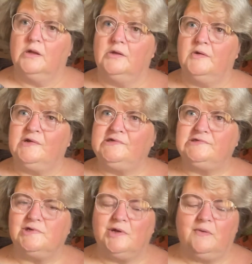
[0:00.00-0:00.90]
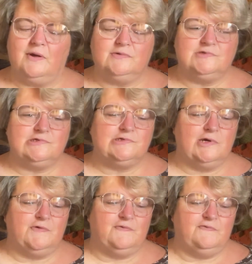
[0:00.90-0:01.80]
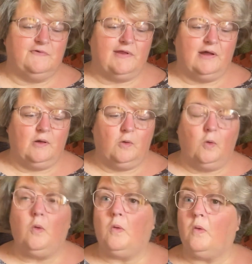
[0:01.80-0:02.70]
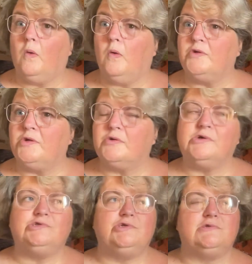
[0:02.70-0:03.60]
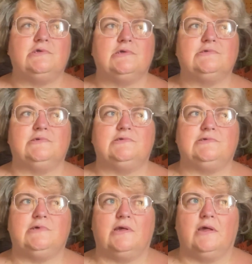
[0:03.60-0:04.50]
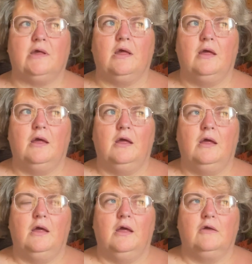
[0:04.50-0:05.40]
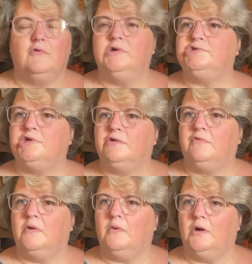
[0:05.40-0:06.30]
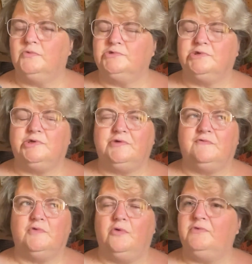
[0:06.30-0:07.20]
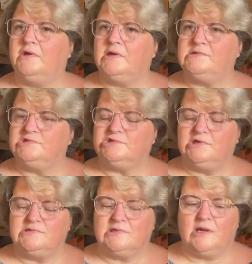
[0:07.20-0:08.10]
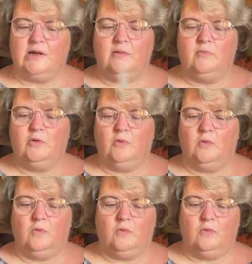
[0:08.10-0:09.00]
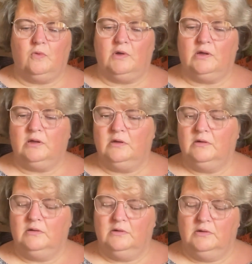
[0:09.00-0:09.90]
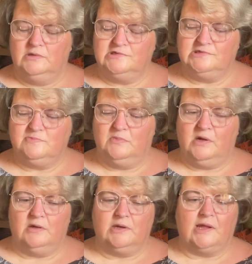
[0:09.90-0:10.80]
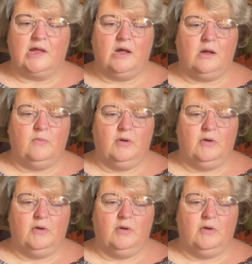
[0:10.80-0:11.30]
you need to know how to sew for that. Or you could use an existing crochet roll holder that you've got that needs jazzing up or smartening up,